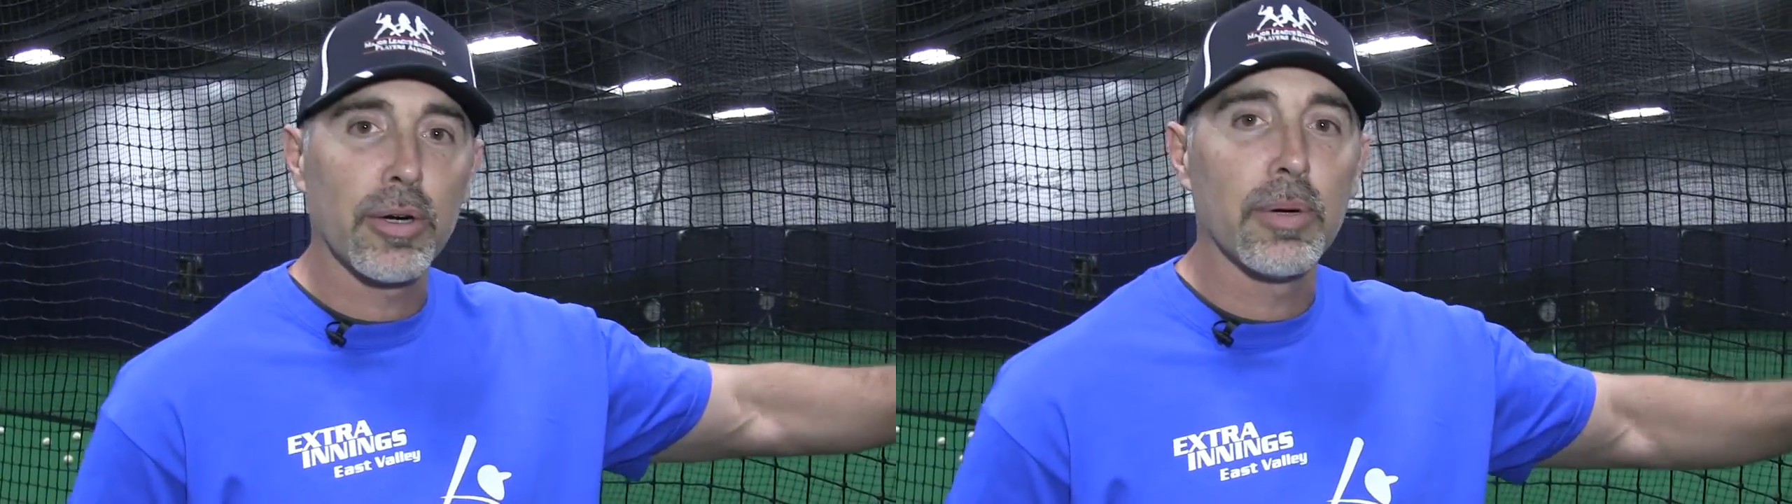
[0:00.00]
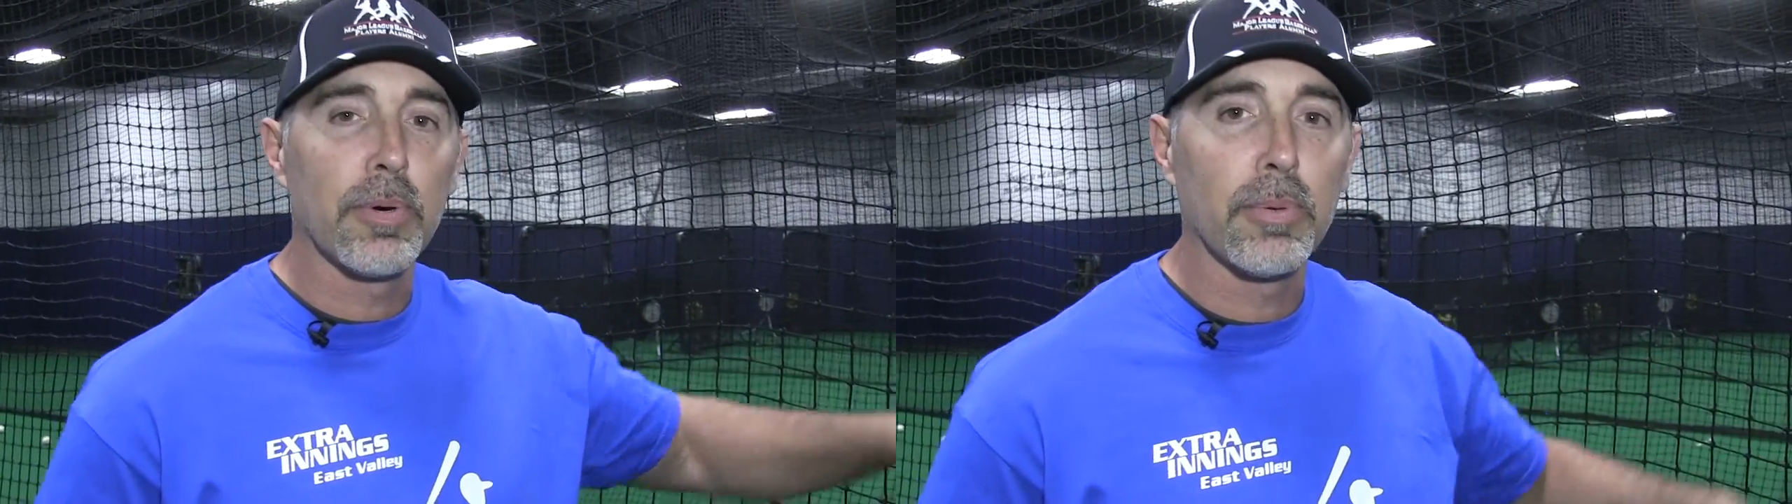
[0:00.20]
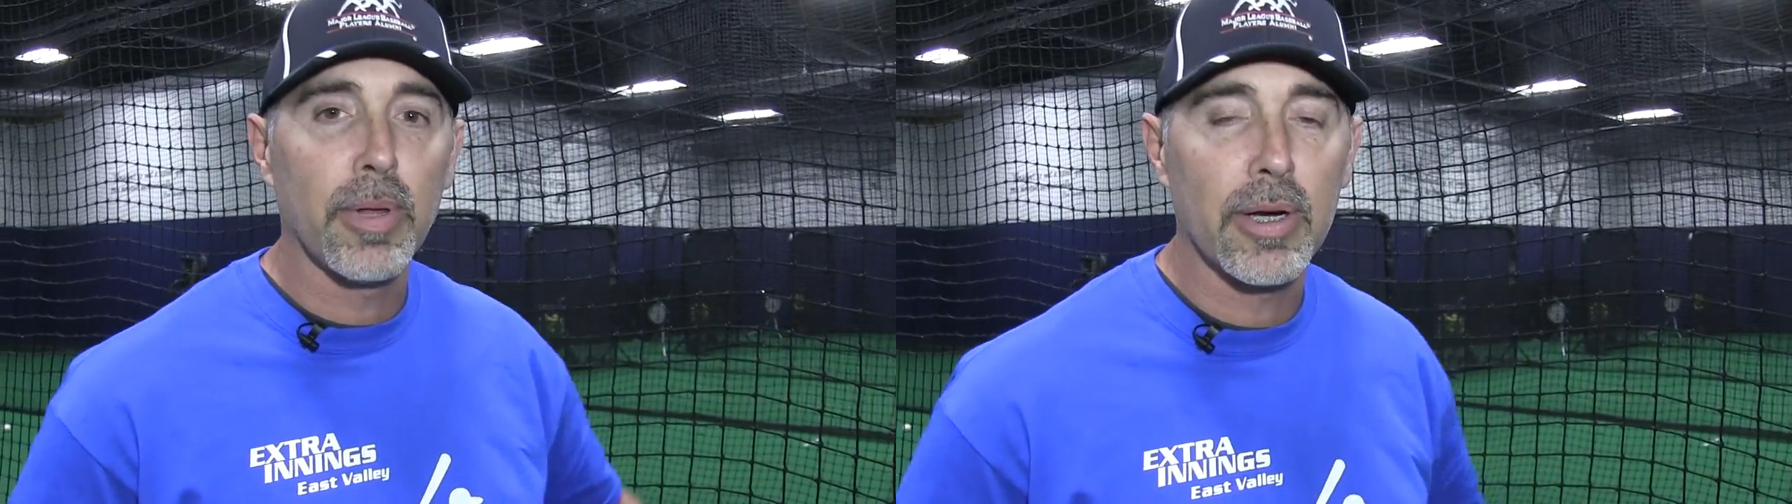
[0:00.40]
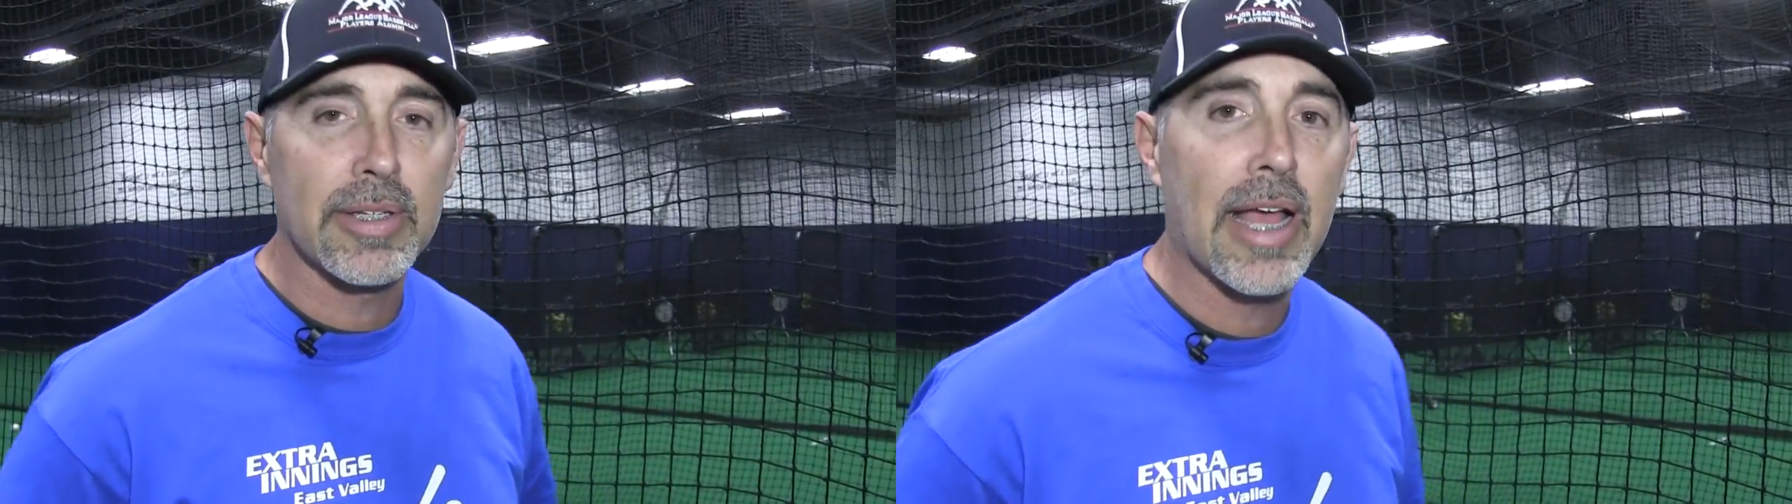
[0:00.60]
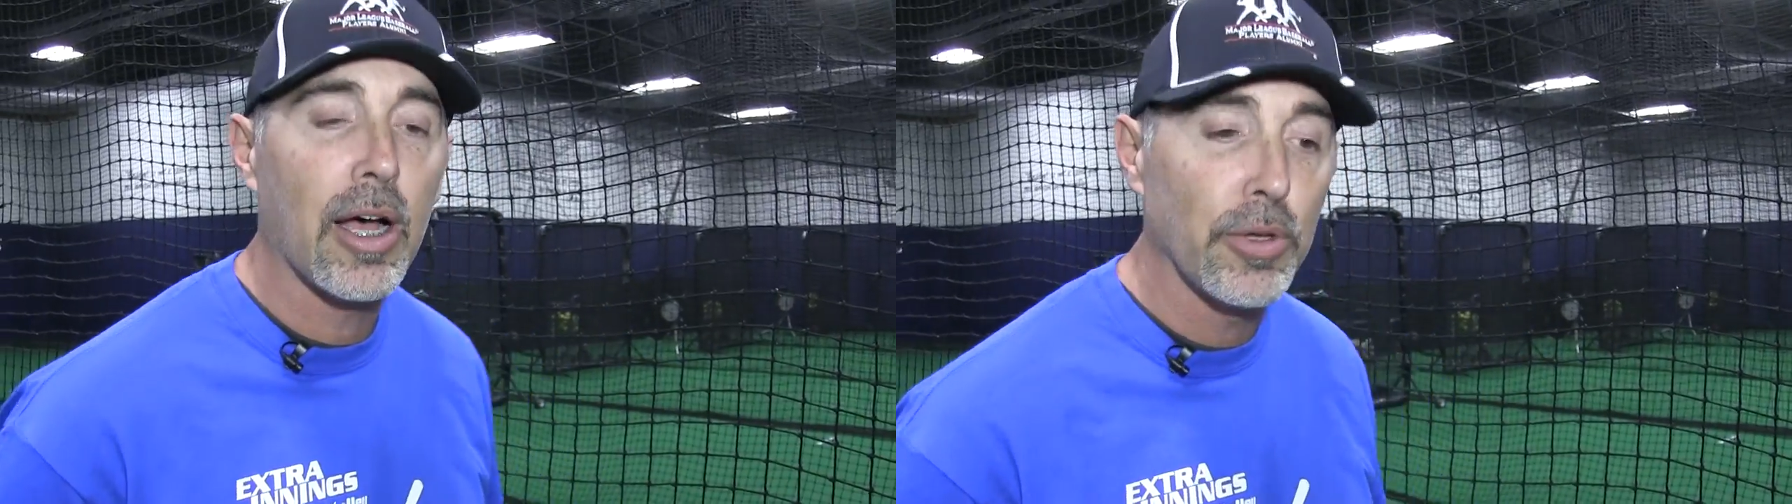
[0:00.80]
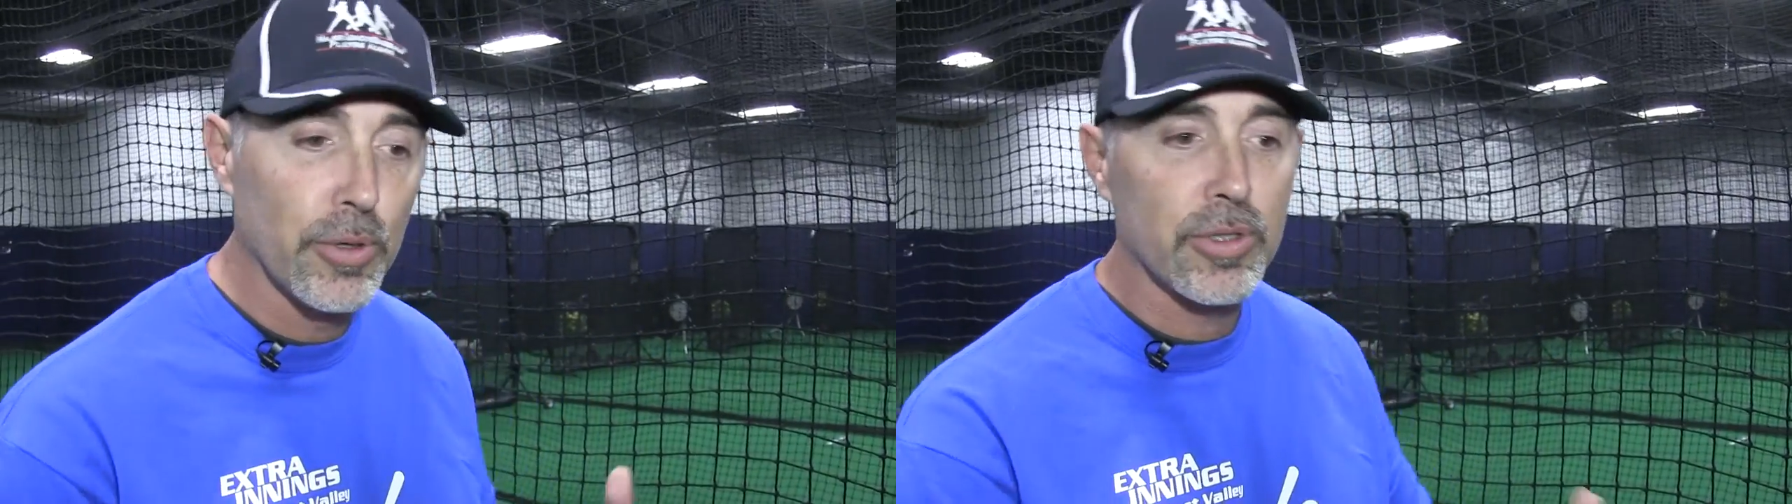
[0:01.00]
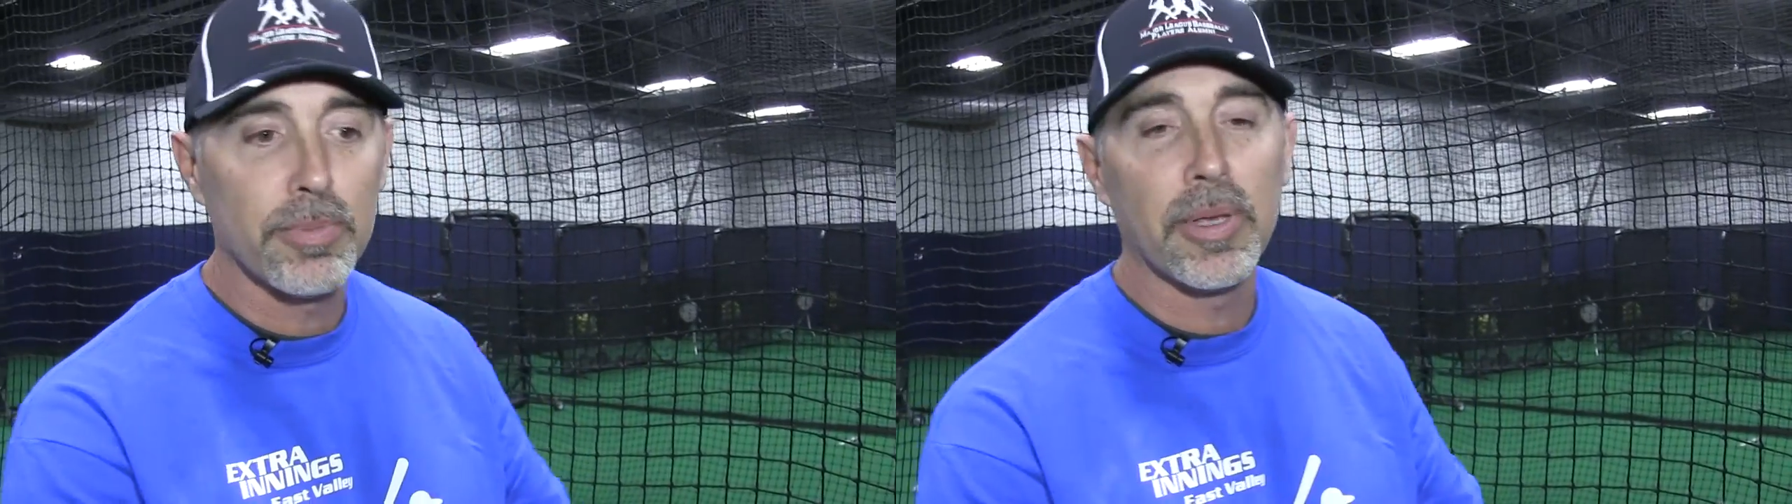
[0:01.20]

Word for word: current pro players now used to